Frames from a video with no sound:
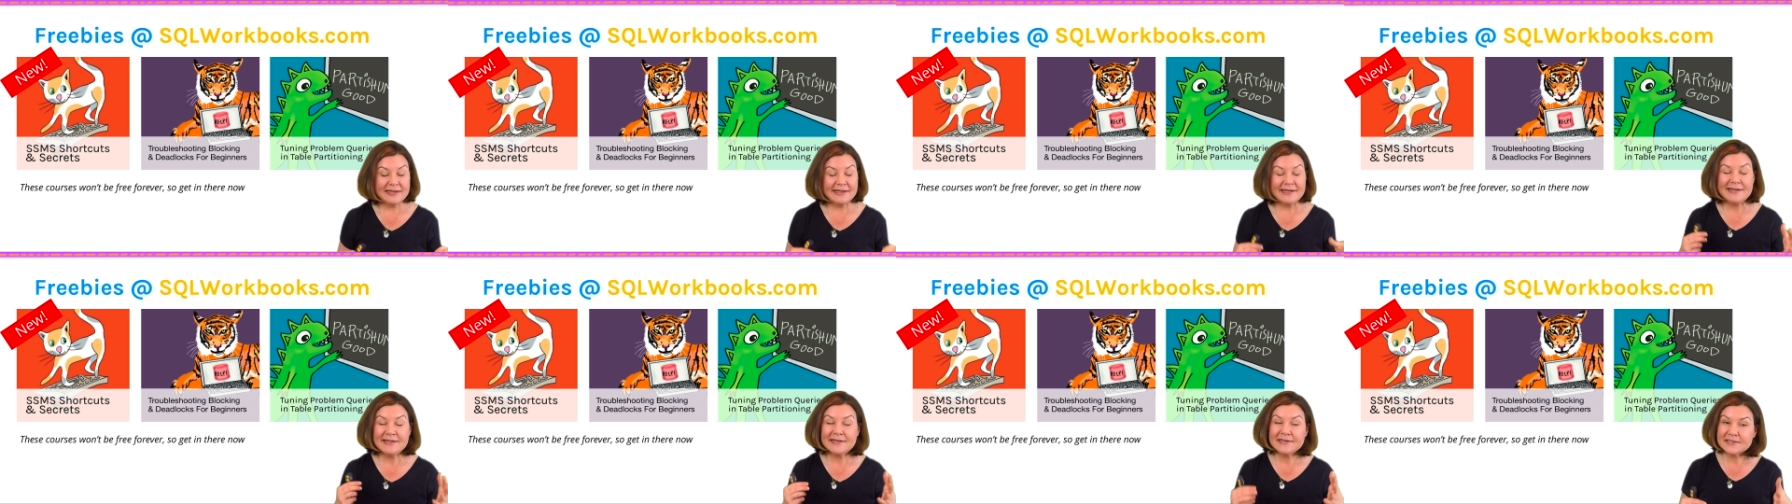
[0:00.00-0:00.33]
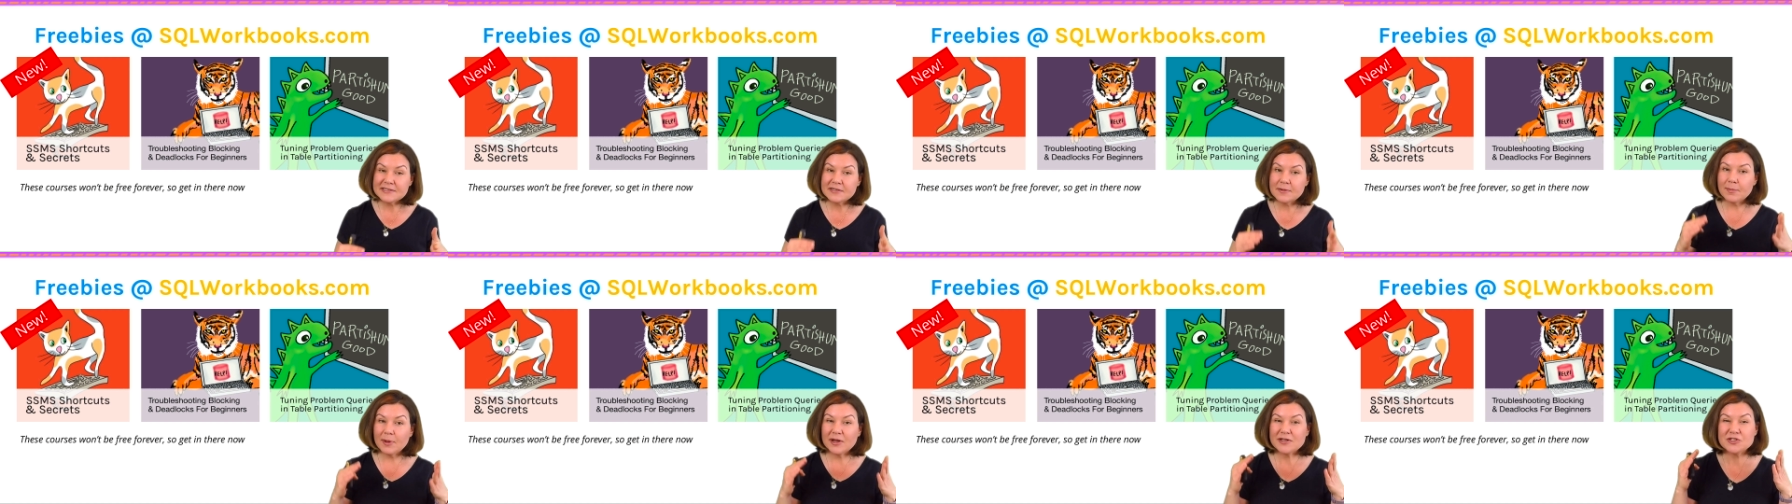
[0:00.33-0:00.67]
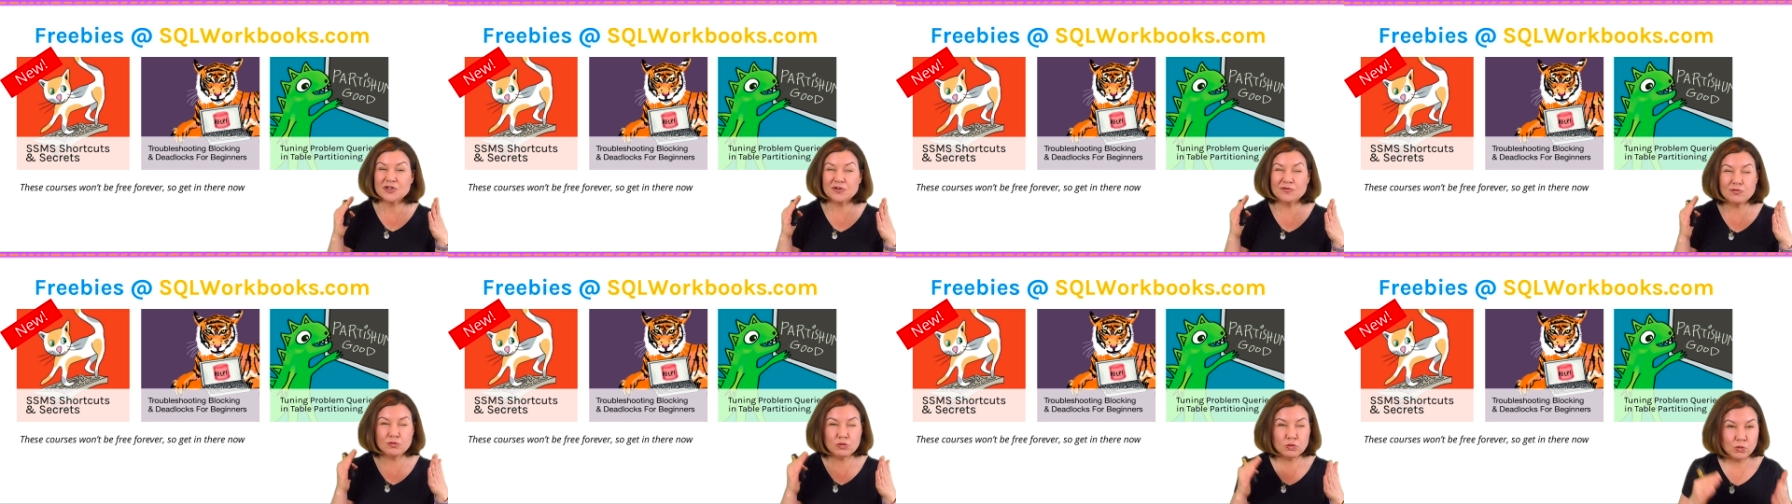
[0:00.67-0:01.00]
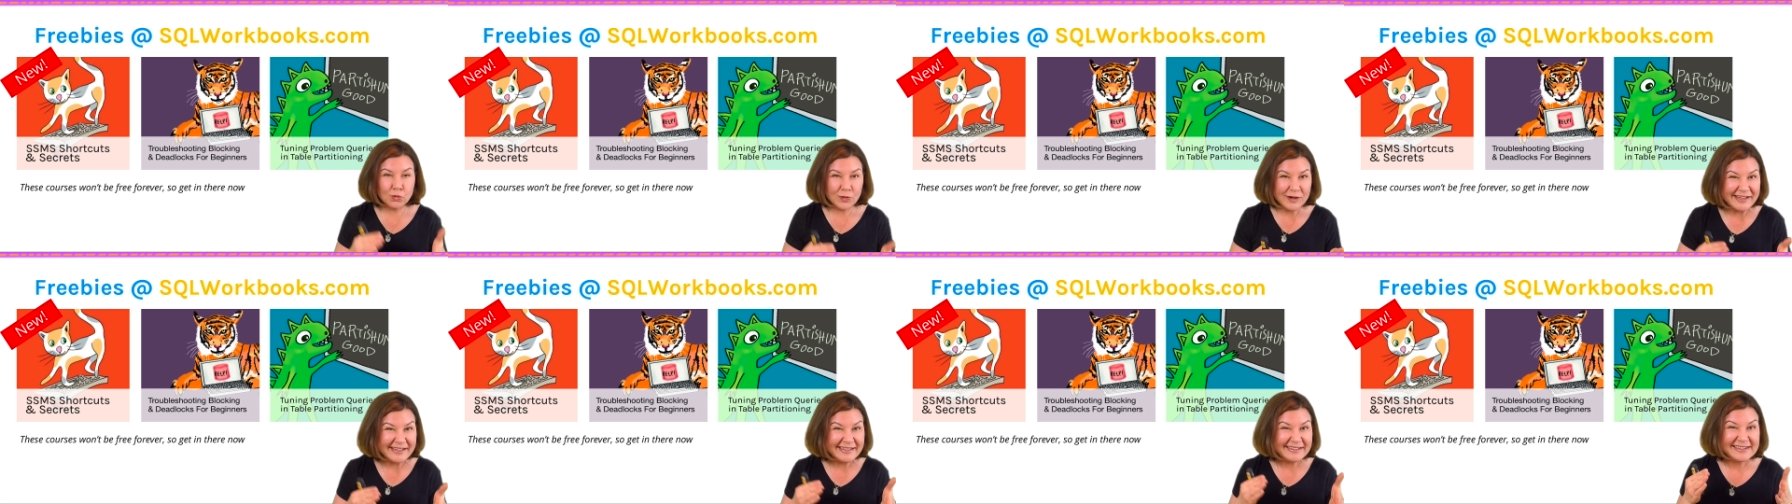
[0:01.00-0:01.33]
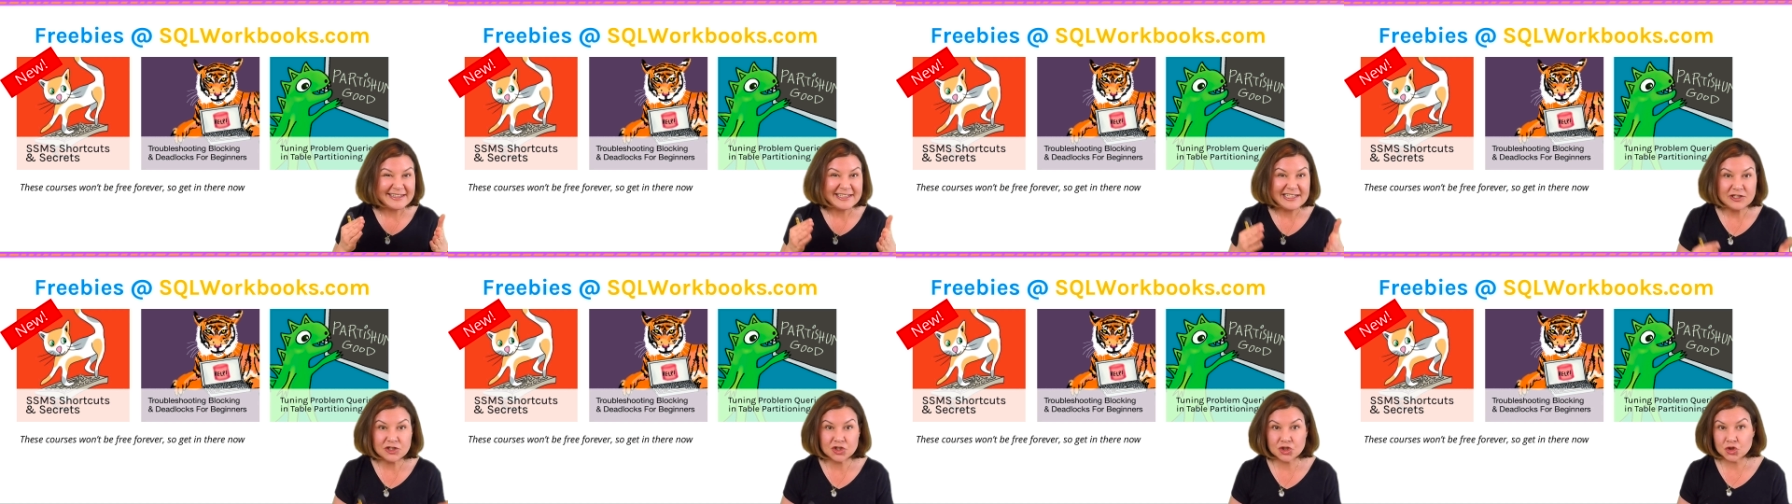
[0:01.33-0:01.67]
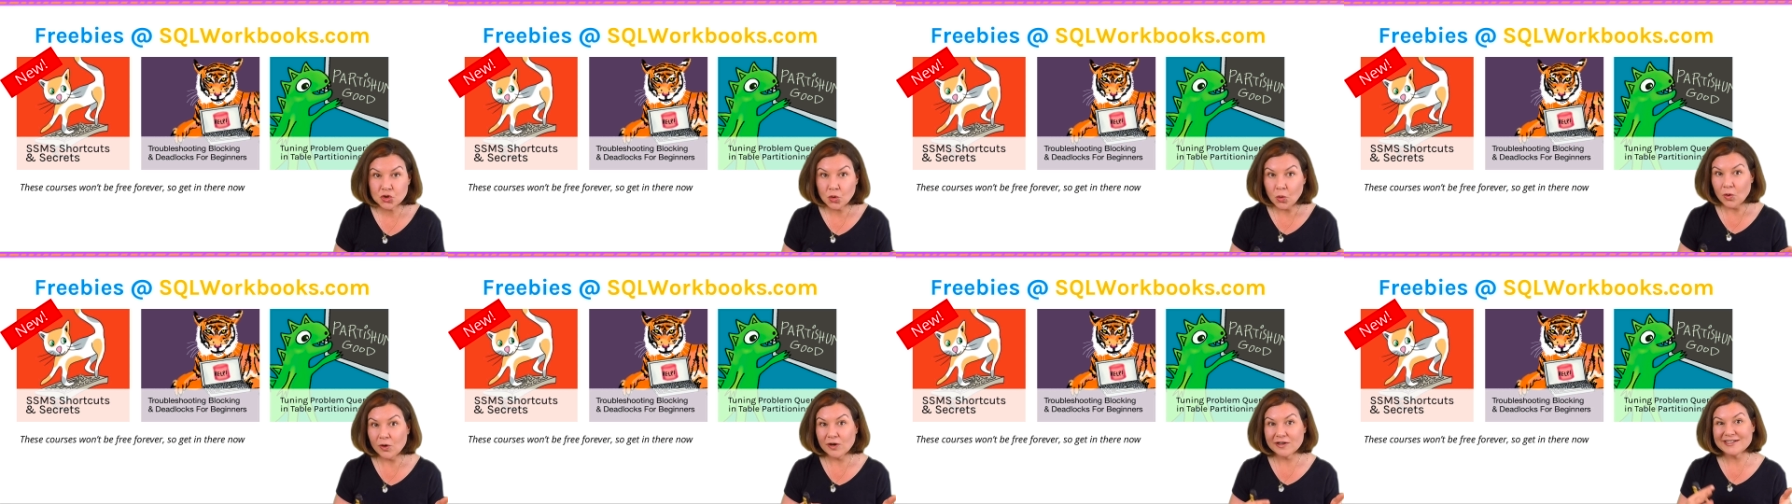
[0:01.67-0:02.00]
it is a bunch of really
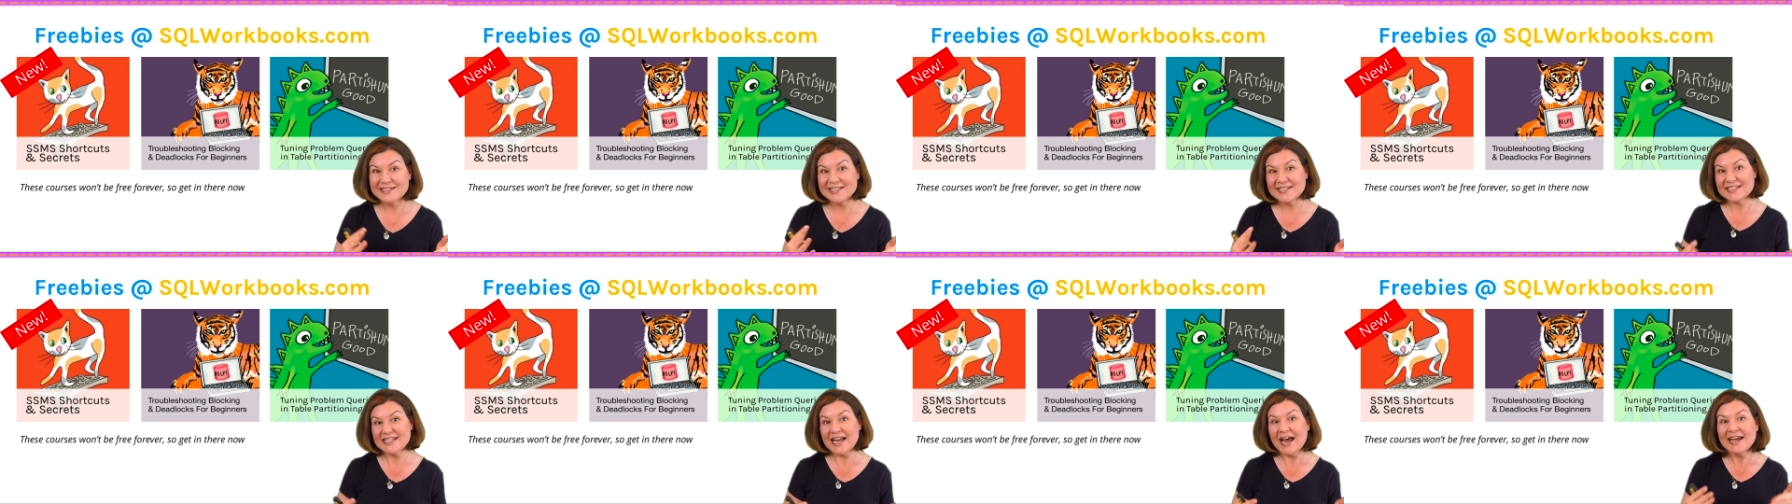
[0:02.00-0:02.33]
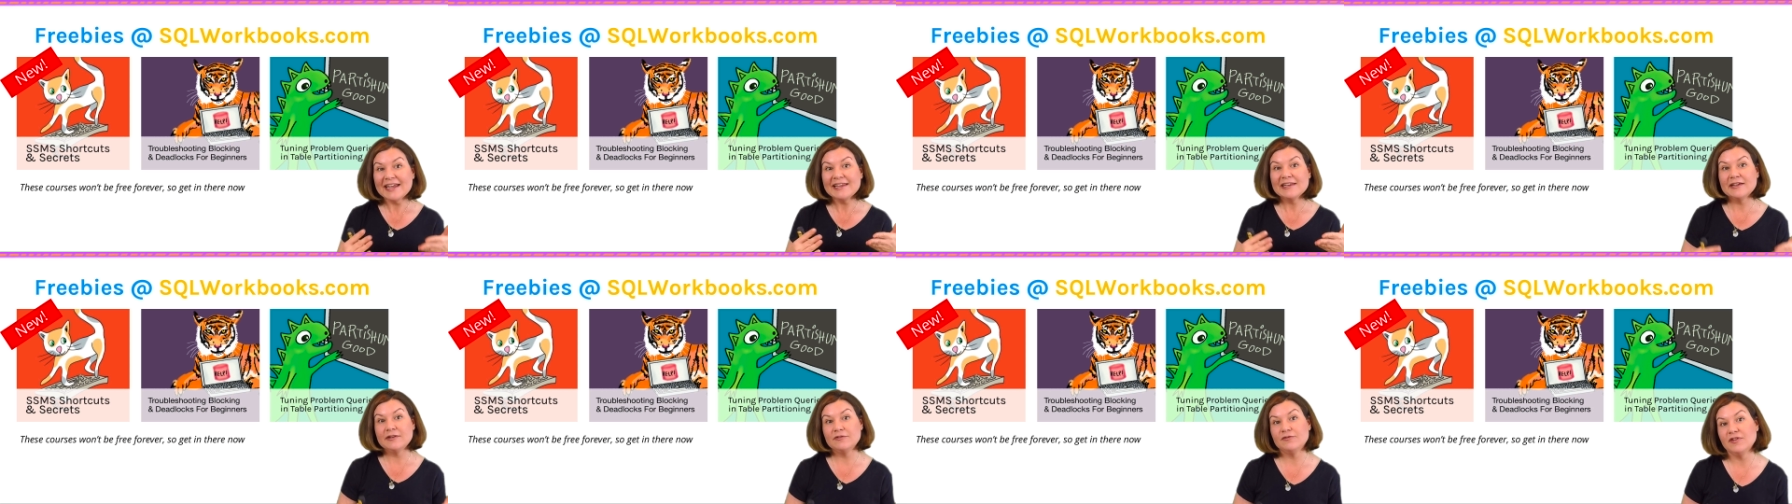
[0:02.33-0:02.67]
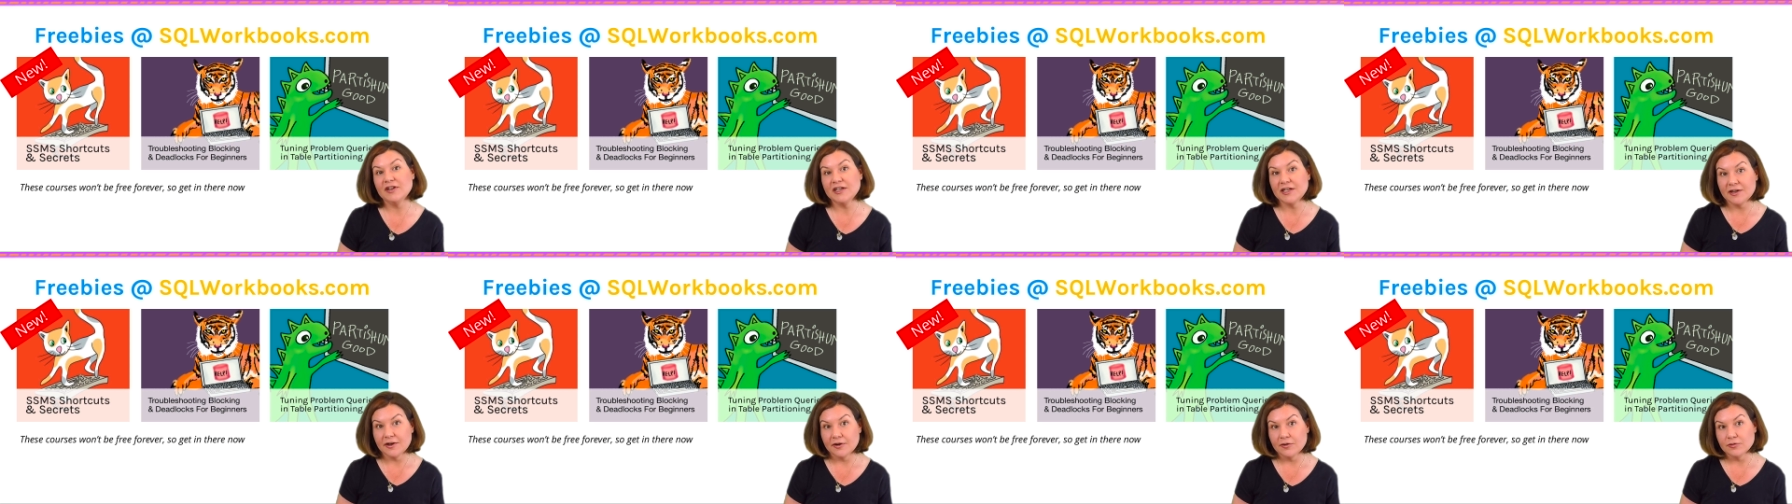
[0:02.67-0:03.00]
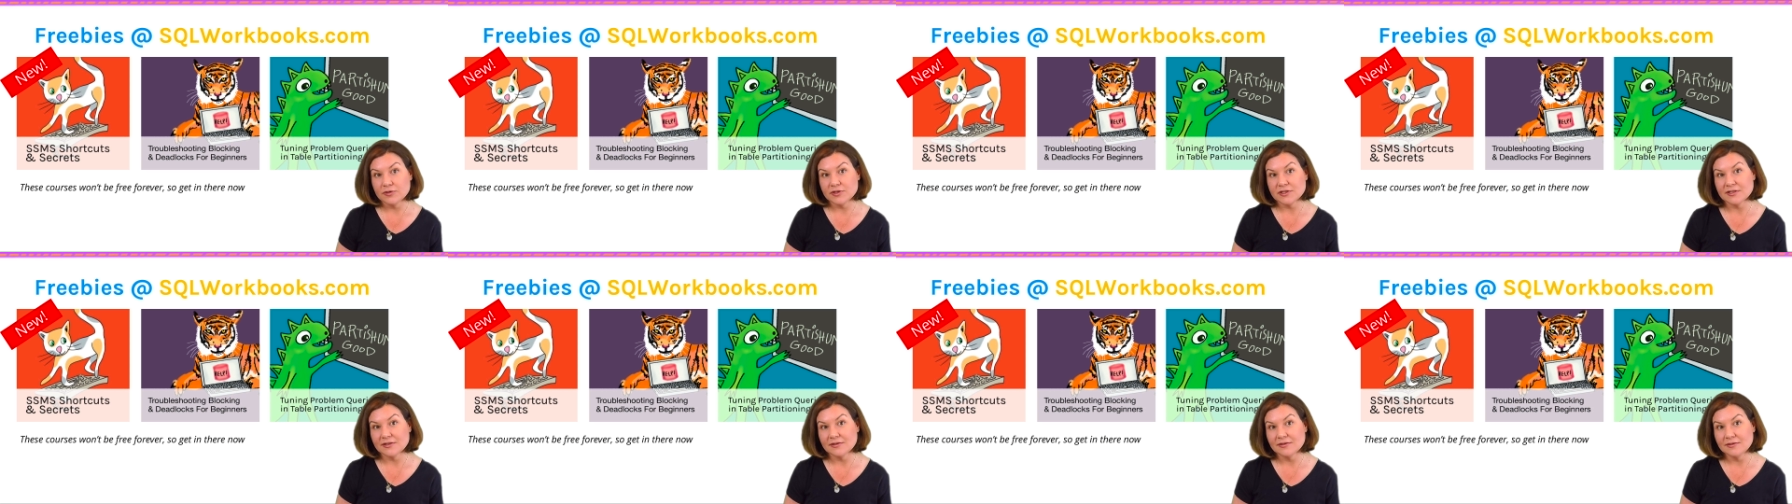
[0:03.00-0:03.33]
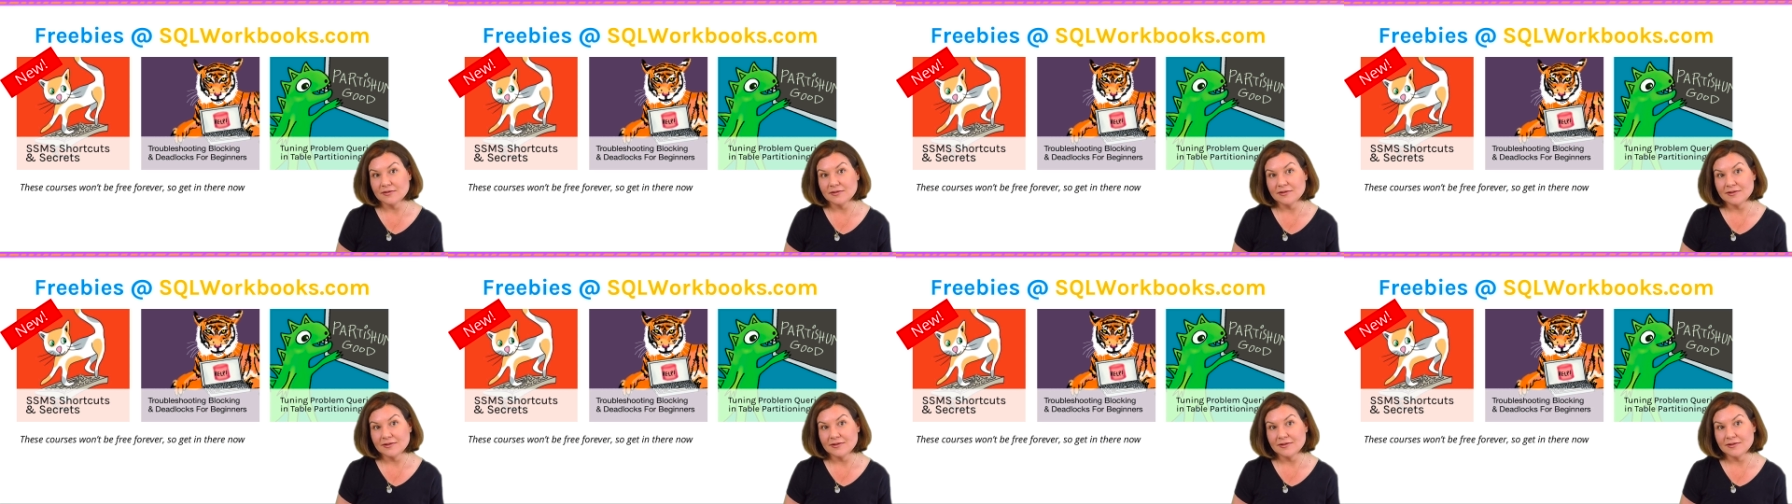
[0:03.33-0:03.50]
short, silent videos.